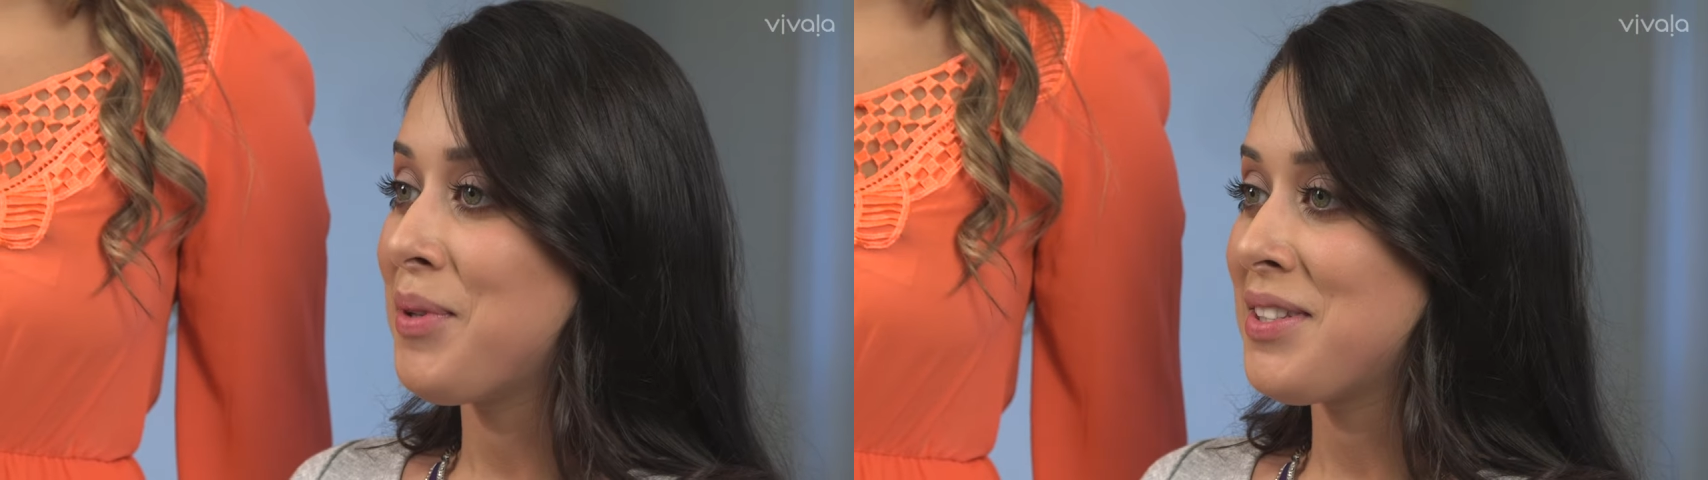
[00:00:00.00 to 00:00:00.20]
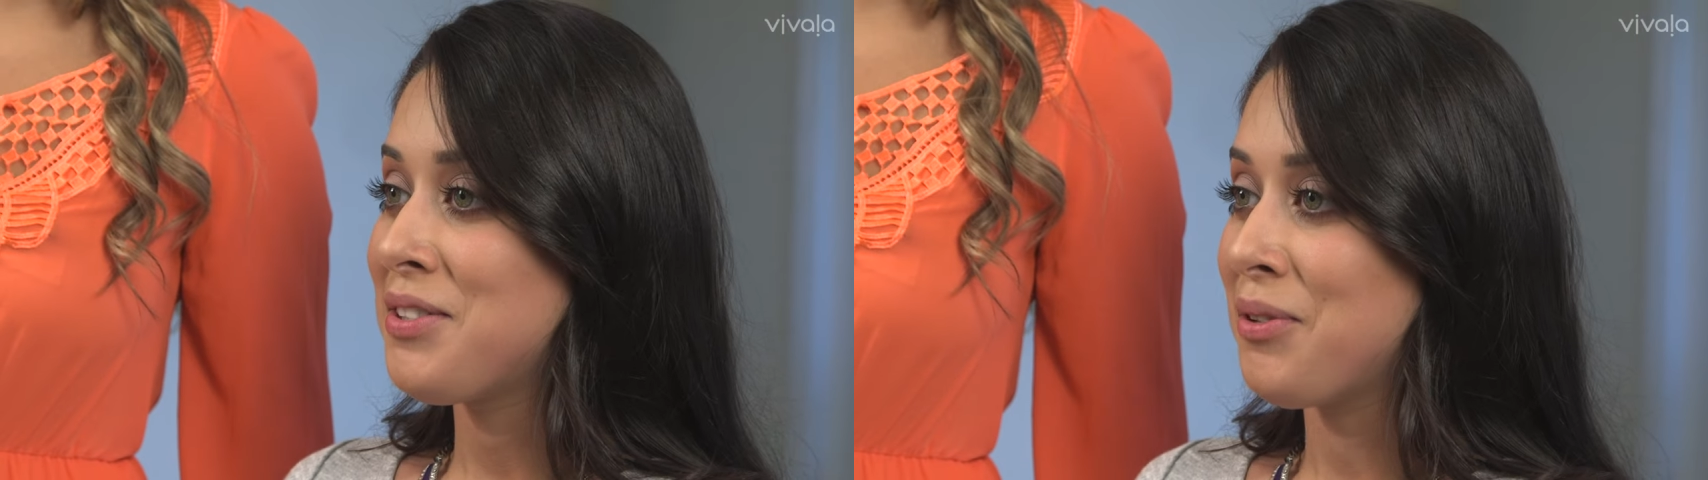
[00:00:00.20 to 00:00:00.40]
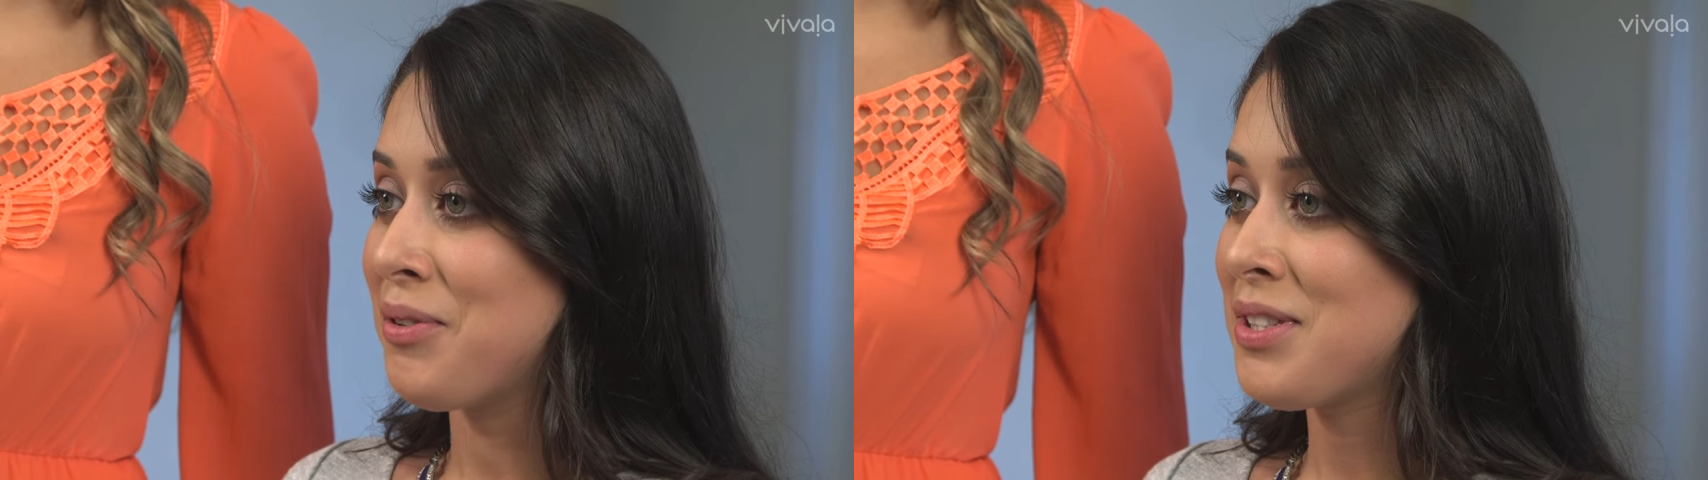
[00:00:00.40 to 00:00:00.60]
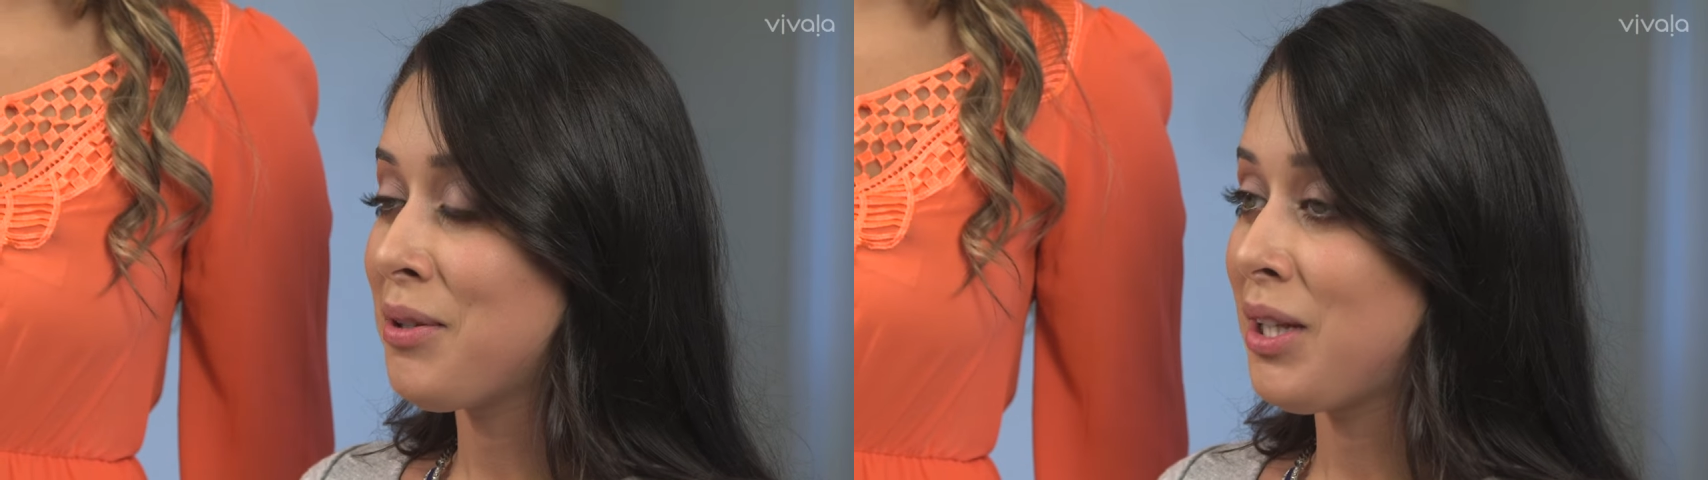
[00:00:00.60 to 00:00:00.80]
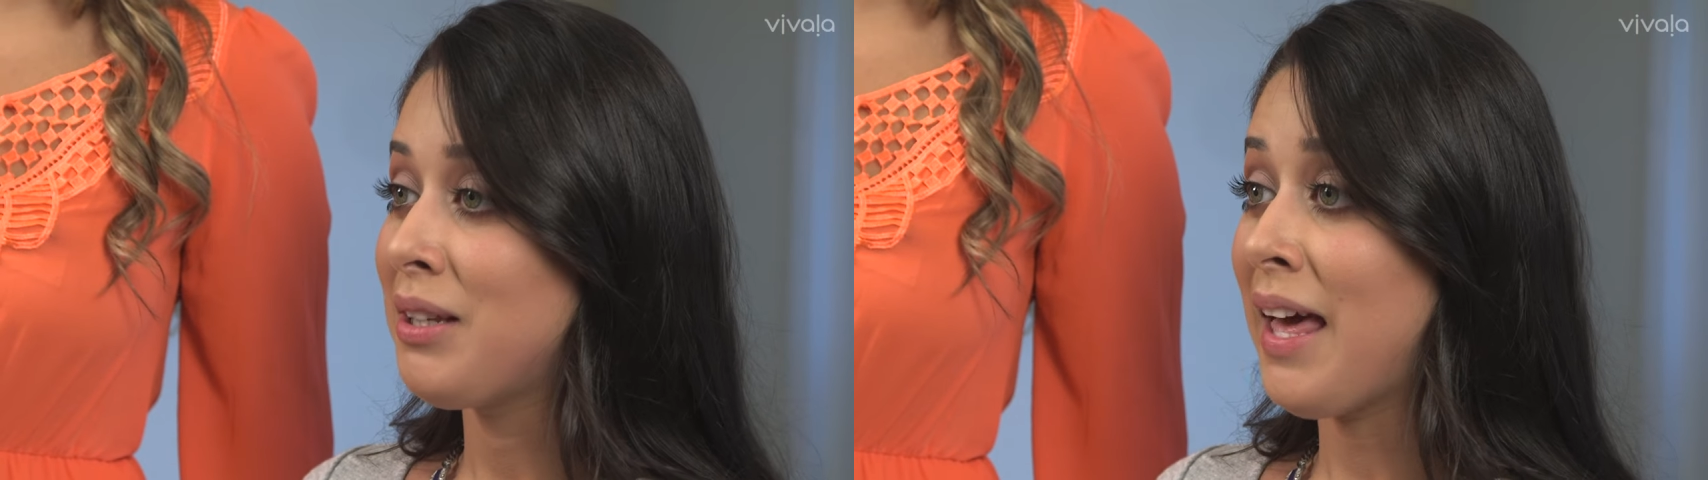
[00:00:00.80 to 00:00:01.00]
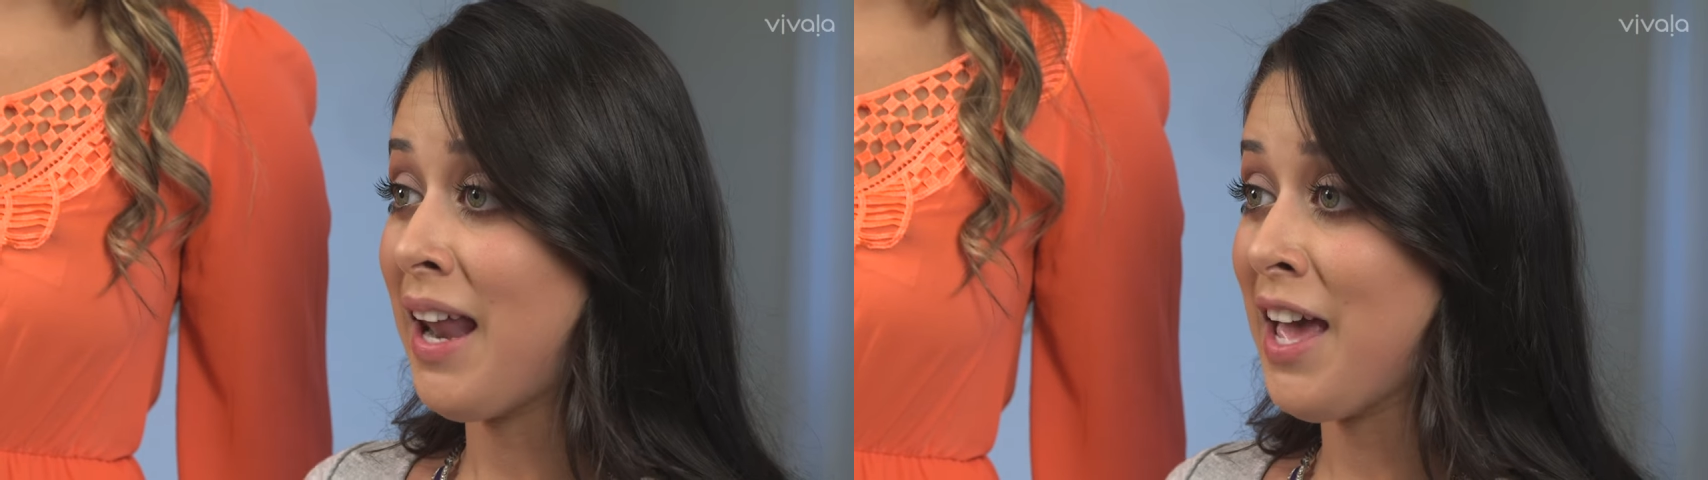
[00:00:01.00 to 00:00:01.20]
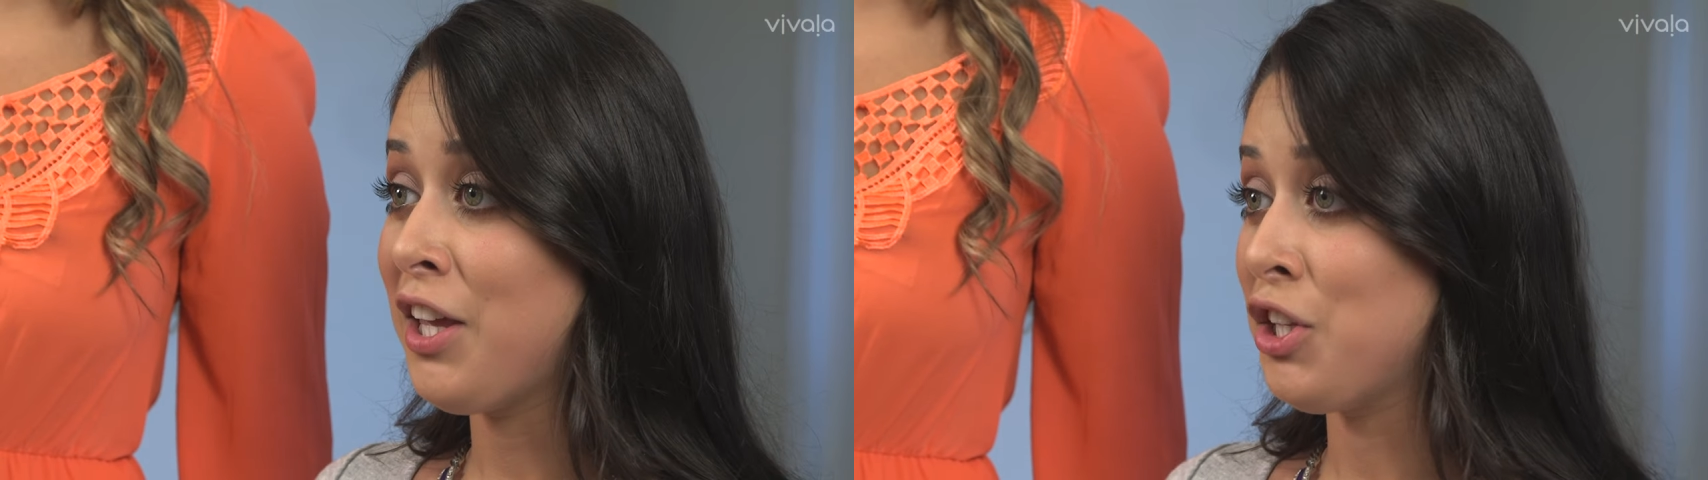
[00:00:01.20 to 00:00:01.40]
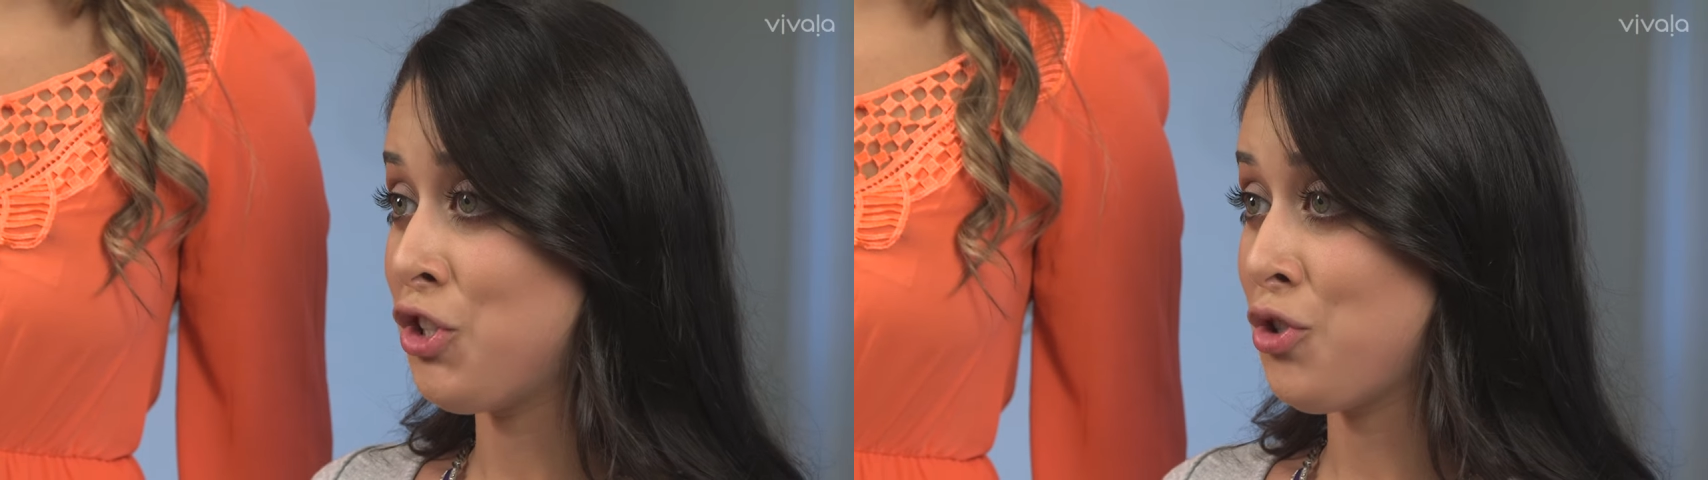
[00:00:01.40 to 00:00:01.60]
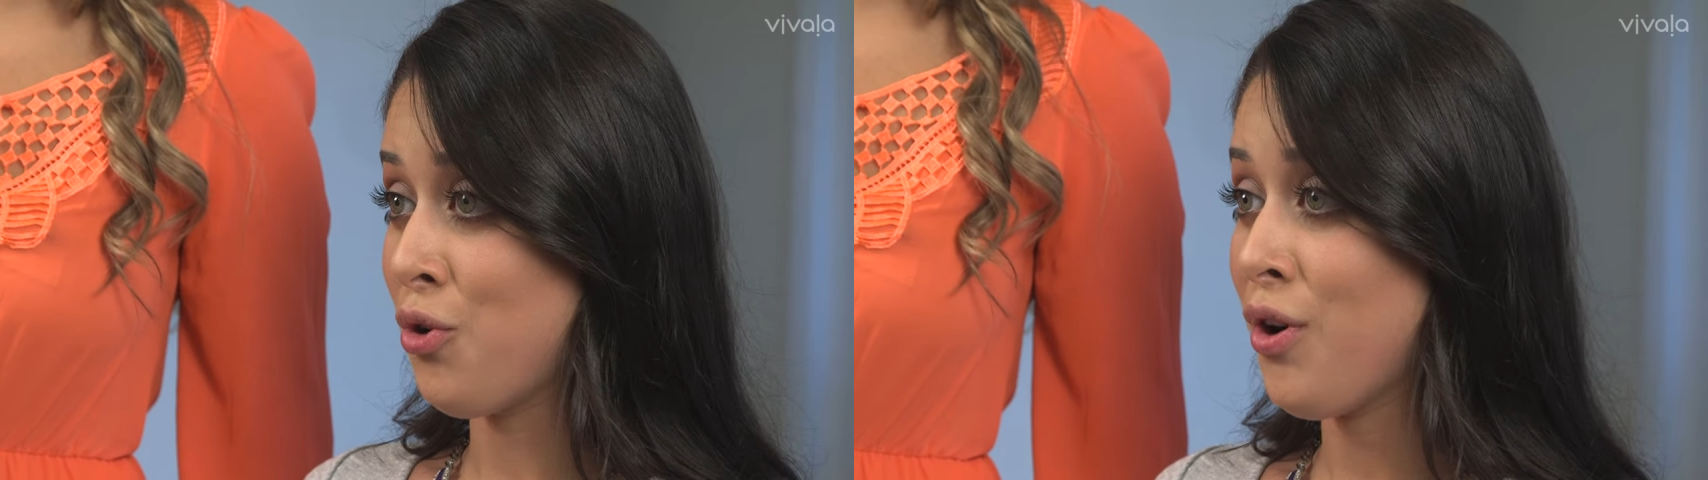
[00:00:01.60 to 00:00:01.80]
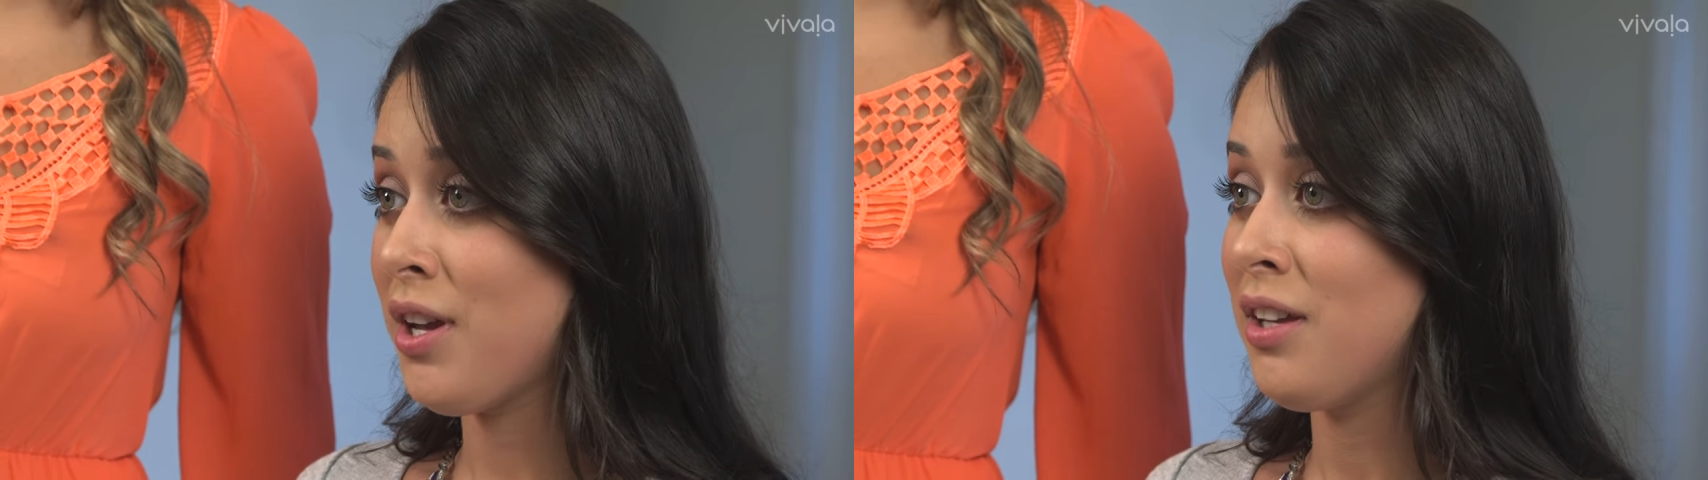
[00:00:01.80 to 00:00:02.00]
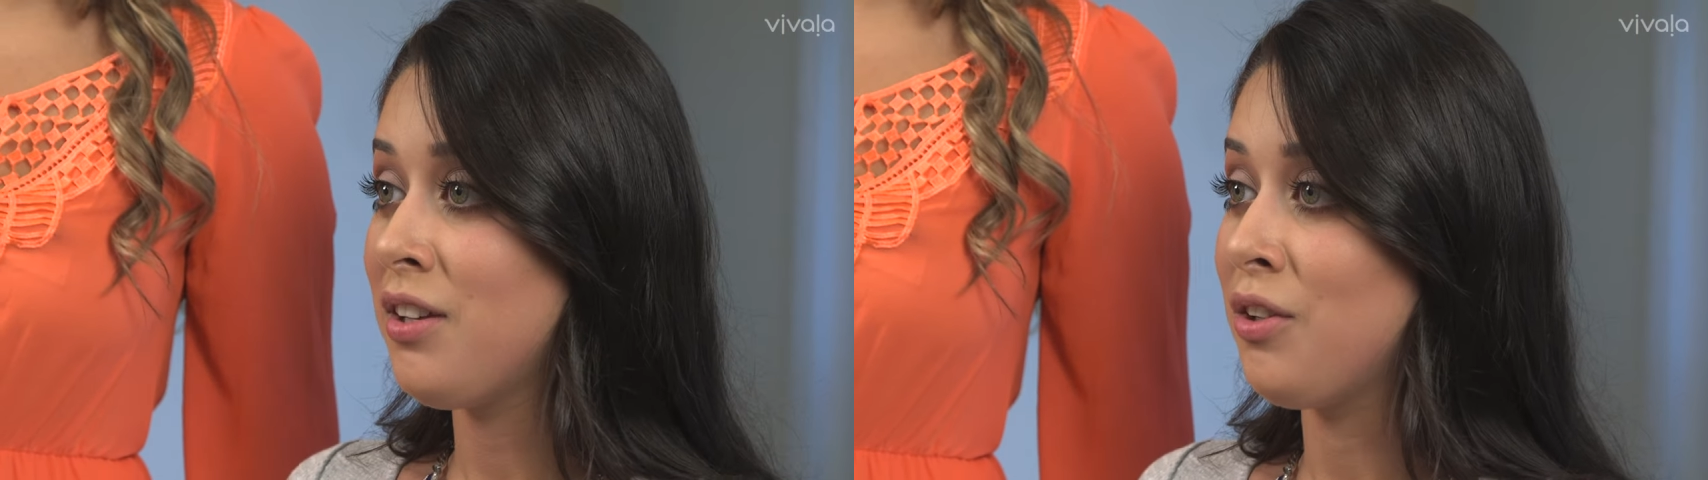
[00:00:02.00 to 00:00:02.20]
It's, you know, something that I enjoy.